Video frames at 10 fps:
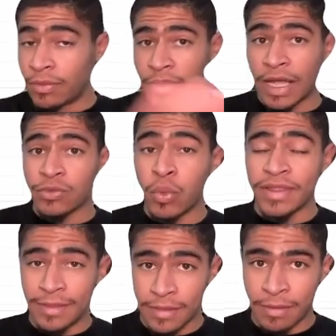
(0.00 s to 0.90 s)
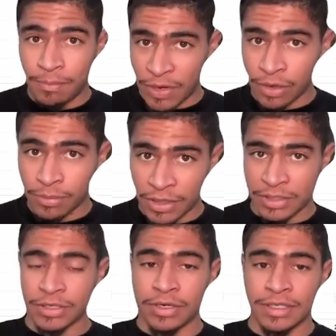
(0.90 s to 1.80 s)
That's what the Parabolic
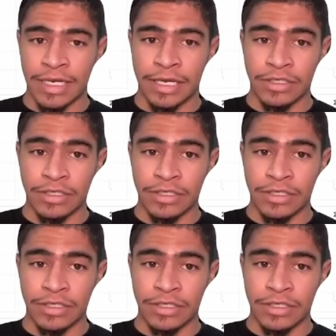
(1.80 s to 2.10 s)
SAR is saying.